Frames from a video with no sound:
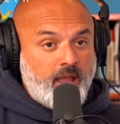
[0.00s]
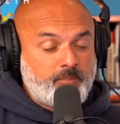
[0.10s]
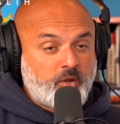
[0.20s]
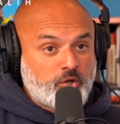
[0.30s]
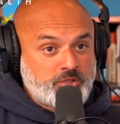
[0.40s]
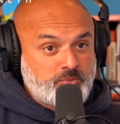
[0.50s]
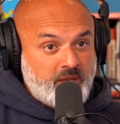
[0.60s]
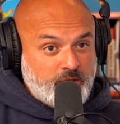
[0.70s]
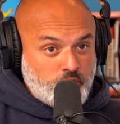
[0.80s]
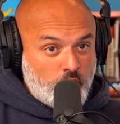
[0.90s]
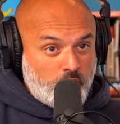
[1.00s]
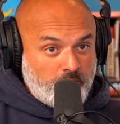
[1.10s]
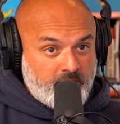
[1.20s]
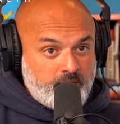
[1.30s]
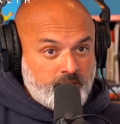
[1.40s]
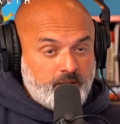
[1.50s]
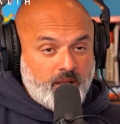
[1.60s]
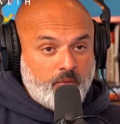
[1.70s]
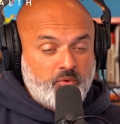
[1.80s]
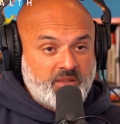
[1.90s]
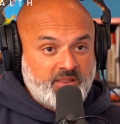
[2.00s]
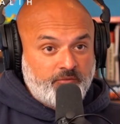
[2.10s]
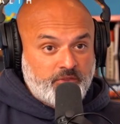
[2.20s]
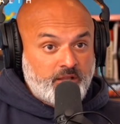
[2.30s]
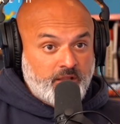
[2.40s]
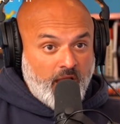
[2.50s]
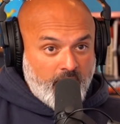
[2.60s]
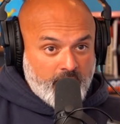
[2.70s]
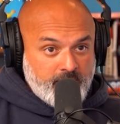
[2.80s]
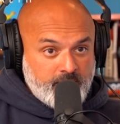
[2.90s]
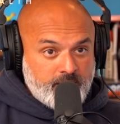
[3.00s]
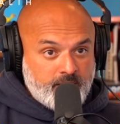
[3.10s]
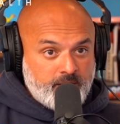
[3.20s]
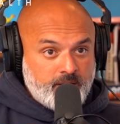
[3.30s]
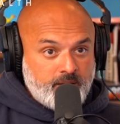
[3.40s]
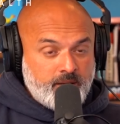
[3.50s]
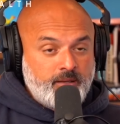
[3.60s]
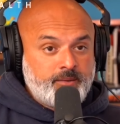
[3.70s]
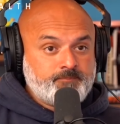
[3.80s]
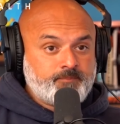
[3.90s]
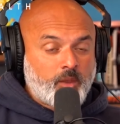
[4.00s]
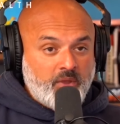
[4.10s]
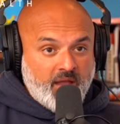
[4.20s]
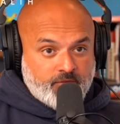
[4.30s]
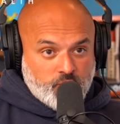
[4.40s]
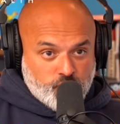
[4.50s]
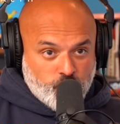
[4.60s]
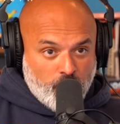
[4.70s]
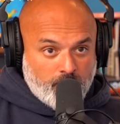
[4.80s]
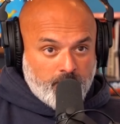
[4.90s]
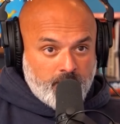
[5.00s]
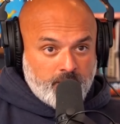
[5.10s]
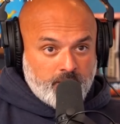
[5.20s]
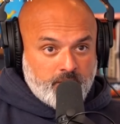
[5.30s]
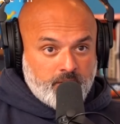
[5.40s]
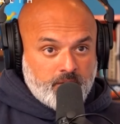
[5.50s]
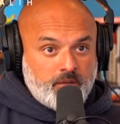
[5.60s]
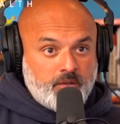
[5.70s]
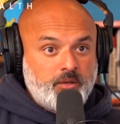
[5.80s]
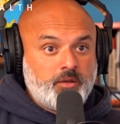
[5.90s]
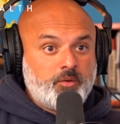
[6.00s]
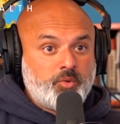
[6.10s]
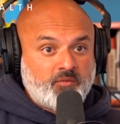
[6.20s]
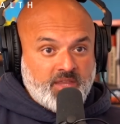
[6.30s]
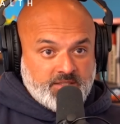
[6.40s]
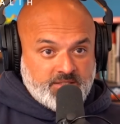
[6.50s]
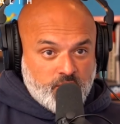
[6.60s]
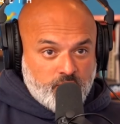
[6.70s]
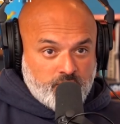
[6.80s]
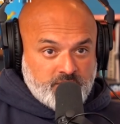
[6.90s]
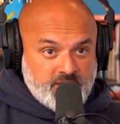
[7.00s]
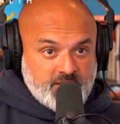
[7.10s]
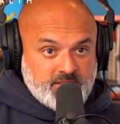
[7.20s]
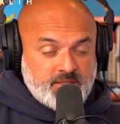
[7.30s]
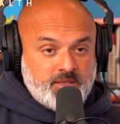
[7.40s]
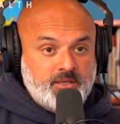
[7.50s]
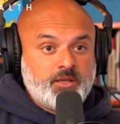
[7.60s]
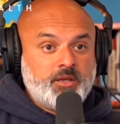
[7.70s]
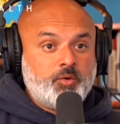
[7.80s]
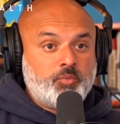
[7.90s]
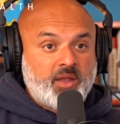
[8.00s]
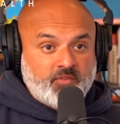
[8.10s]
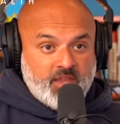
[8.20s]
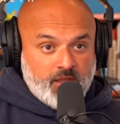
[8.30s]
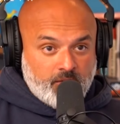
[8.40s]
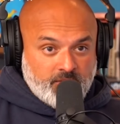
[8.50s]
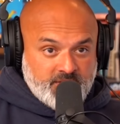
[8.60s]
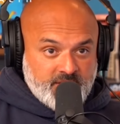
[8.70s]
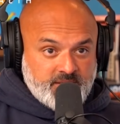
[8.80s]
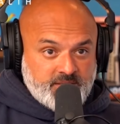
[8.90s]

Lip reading: And because we ignore it and we live the lie, we have the trauma, we have the insecurities, we have the illnesses.